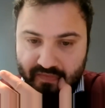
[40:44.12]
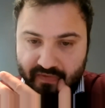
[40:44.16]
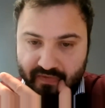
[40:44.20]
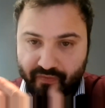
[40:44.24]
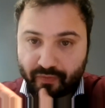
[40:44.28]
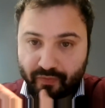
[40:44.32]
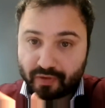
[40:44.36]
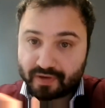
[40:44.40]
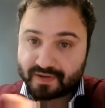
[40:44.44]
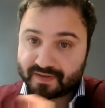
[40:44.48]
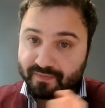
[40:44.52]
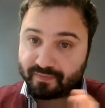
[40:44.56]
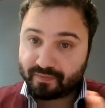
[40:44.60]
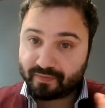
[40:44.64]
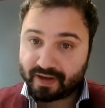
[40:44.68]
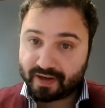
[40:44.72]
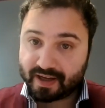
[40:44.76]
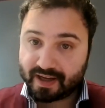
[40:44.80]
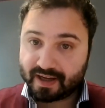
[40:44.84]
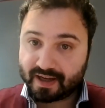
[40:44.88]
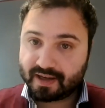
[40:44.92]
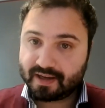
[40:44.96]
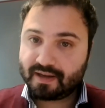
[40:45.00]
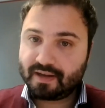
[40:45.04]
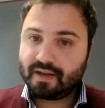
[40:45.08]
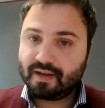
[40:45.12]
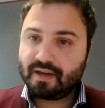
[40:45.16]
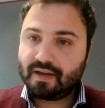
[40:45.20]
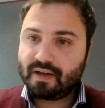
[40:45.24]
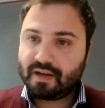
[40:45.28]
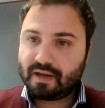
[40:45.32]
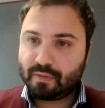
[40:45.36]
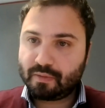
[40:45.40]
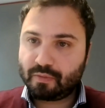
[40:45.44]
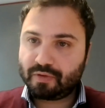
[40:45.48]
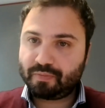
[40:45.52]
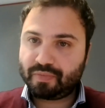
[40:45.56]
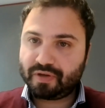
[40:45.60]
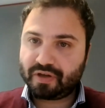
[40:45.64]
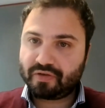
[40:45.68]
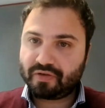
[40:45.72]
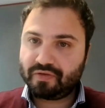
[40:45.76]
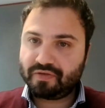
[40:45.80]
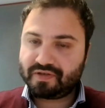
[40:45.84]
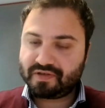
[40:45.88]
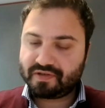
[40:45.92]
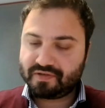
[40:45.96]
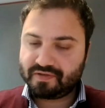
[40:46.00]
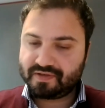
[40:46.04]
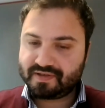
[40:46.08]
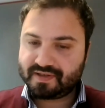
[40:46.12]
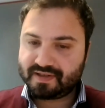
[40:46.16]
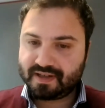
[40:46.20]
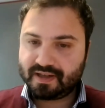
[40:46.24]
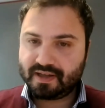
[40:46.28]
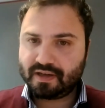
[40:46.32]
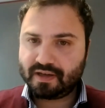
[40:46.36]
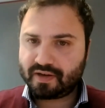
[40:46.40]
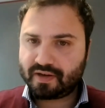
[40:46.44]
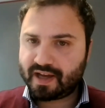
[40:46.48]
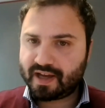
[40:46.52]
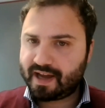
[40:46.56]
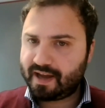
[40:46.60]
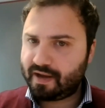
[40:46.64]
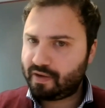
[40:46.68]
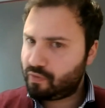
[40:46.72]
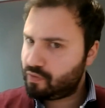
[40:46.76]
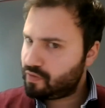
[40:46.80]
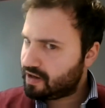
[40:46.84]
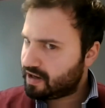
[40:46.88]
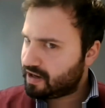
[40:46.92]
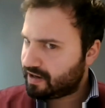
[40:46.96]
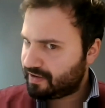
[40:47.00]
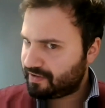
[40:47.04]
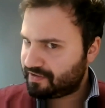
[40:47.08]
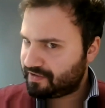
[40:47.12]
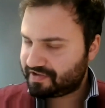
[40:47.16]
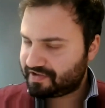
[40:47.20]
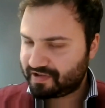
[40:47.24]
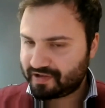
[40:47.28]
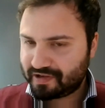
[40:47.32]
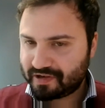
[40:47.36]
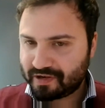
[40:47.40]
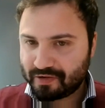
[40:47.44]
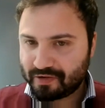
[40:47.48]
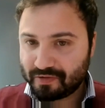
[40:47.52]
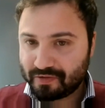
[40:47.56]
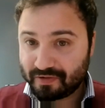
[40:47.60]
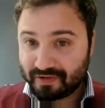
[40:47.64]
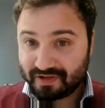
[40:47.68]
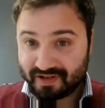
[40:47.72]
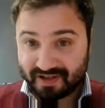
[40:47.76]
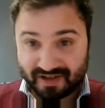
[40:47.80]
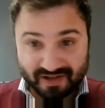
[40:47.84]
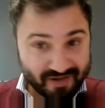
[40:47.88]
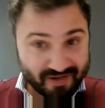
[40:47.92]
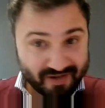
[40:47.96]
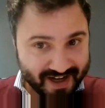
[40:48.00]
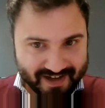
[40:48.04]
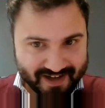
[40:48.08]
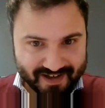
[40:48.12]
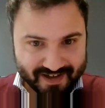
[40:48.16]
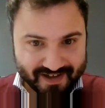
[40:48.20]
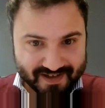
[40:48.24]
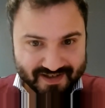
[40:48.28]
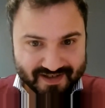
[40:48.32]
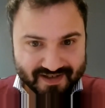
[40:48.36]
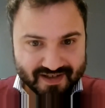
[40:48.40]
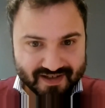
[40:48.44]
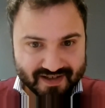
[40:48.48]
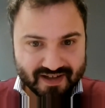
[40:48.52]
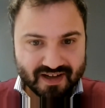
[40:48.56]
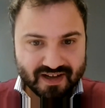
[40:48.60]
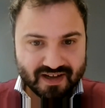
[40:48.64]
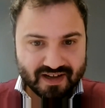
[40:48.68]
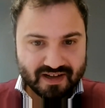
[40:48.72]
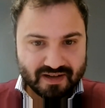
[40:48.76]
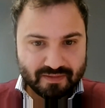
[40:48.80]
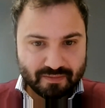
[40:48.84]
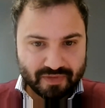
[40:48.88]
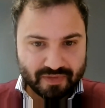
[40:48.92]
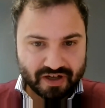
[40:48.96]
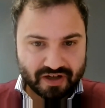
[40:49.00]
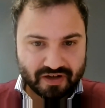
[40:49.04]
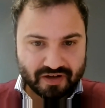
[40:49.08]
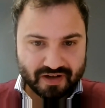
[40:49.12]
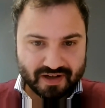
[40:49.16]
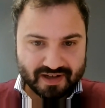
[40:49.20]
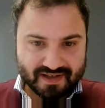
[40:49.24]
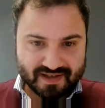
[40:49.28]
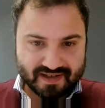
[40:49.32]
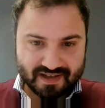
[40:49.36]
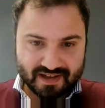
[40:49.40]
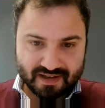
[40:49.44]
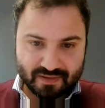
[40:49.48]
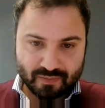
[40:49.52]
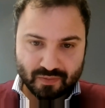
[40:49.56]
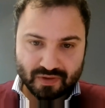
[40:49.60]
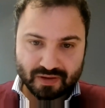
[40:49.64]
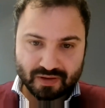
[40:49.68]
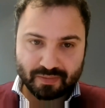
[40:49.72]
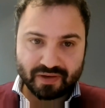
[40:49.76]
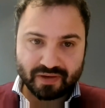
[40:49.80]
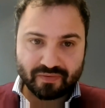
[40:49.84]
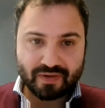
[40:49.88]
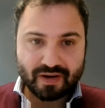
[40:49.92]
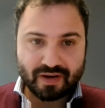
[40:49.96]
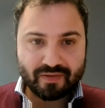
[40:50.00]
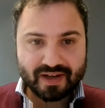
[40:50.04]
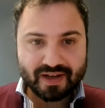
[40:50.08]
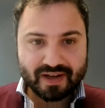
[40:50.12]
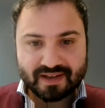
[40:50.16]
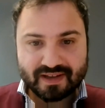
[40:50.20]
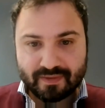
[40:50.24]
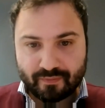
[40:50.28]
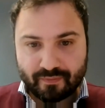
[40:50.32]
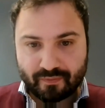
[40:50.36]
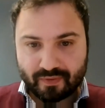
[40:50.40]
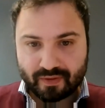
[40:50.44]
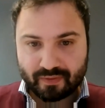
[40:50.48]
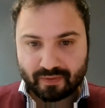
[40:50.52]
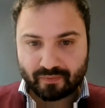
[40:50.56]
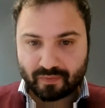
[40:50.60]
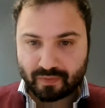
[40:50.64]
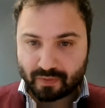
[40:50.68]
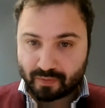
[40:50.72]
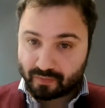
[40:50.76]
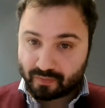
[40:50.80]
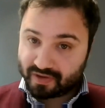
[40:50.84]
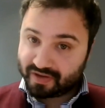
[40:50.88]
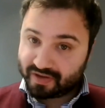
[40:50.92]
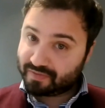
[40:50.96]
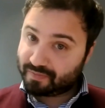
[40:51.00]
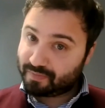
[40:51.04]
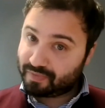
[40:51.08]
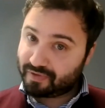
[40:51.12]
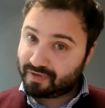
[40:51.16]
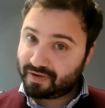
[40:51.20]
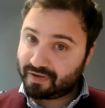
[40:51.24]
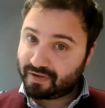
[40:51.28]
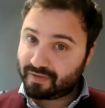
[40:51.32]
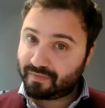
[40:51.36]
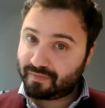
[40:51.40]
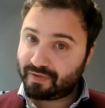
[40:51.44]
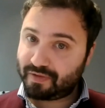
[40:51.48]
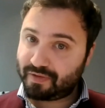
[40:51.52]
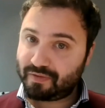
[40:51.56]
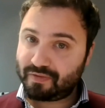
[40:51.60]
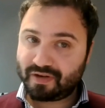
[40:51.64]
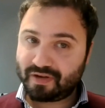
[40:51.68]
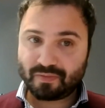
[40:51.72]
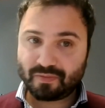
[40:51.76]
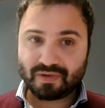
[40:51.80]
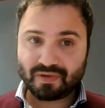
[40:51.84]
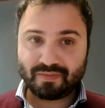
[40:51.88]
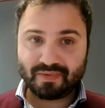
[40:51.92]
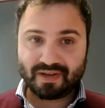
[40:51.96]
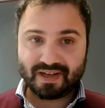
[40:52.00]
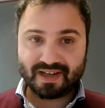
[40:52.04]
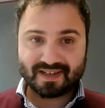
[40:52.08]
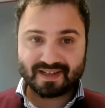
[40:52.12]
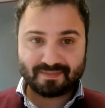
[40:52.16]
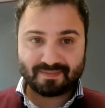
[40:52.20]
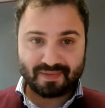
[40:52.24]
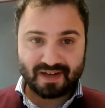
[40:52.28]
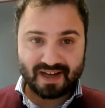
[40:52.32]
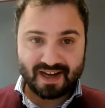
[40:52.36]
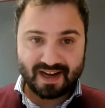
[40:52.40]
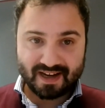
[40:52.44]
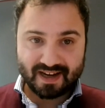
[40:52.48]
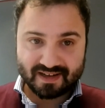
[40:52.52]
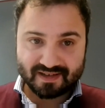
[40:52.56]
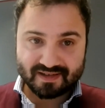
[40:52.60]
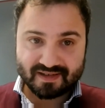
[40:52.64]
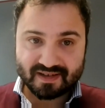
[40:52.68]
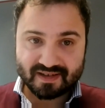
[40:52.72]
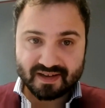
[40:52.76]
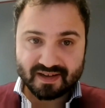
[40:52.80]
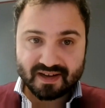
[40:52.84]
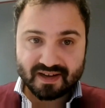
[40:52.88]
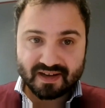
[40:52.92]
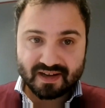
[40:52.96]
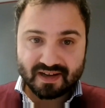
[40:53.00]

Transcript: first thing would be good to see, okay, who are also the trainers? Because it will be very different from which point of view it will be explained.